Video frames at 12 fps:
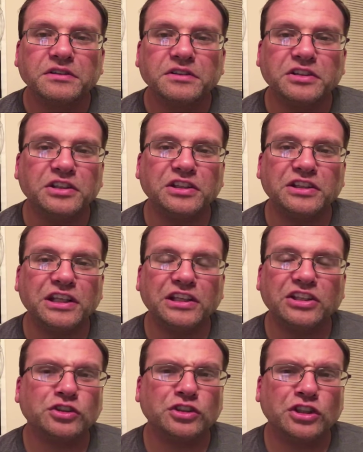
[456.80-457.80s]
Do you
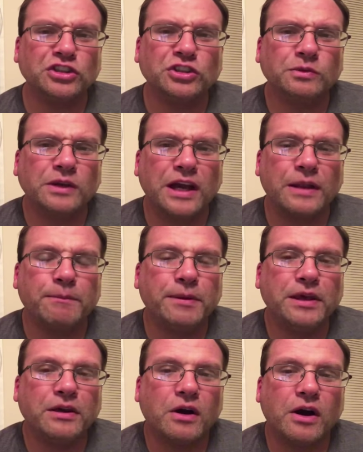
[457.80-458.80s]
think it's just some kind of
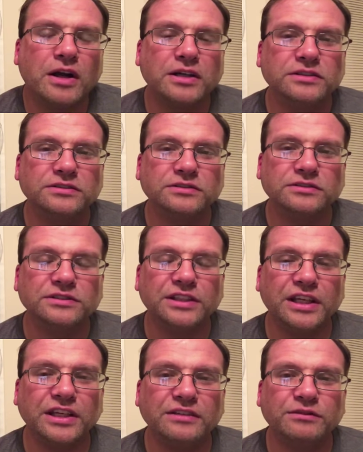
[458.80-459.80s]
PR
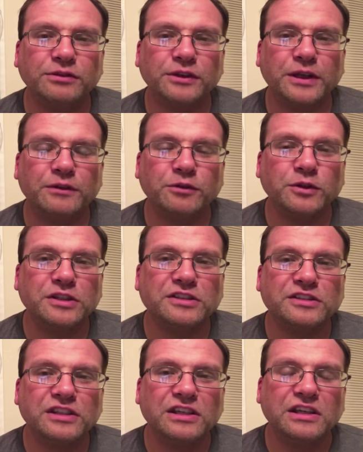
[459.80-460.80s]
thing for
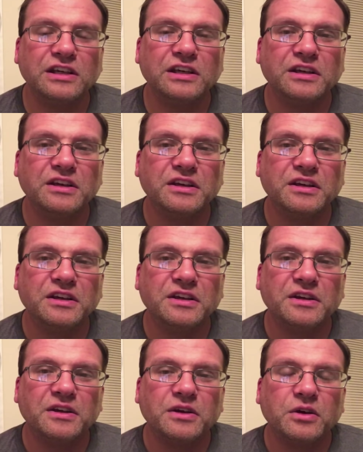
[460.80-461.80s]
Disney?
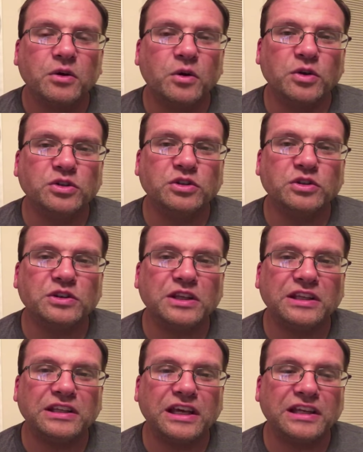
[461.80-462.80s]
Or do you
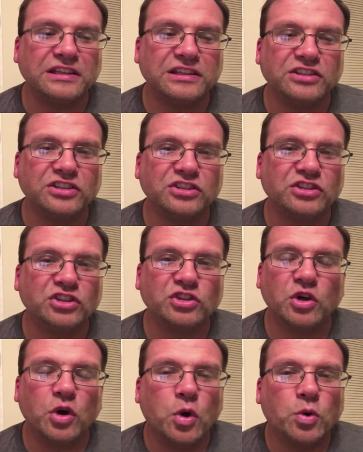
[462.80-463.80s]
think that this is just a
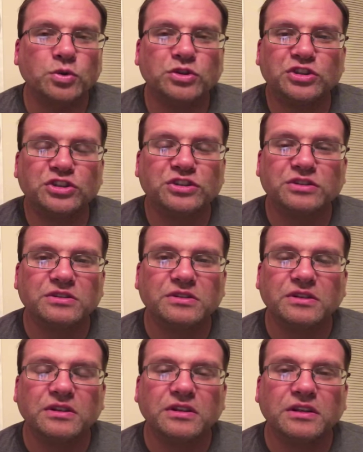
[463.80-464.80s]
hoax?
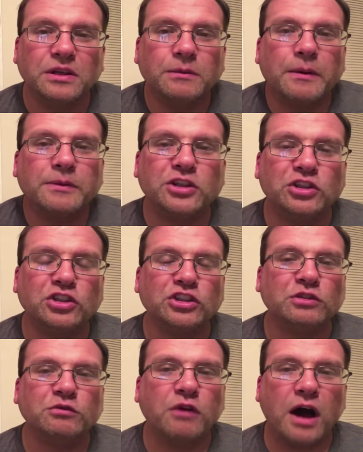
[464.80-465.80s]
You know, maybe she's just
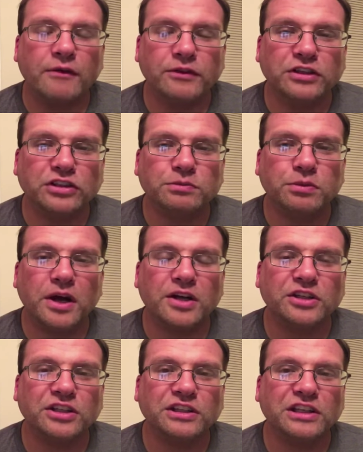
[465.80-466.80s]
involved in this
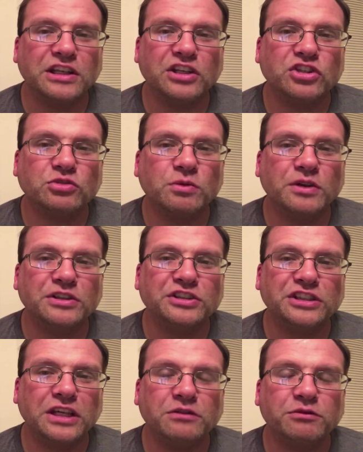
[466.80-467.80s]
project and they just want to
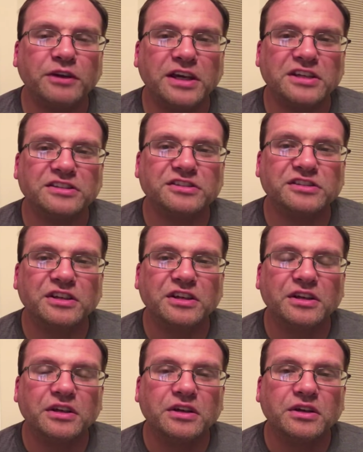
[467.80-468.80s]
save face.
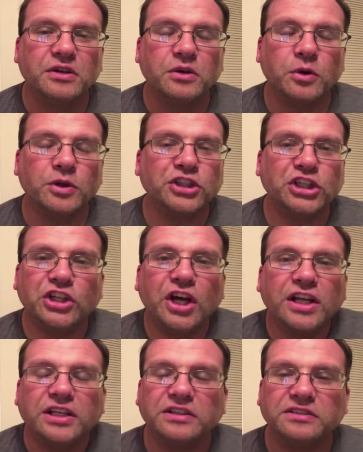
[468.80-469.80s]
Or is she
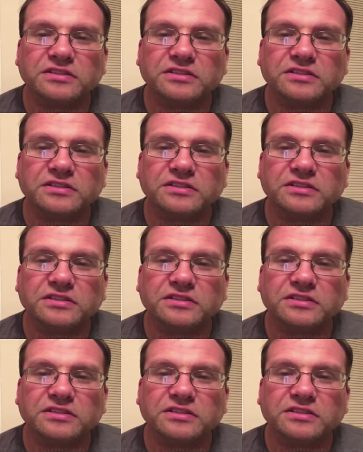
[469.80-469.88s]
done?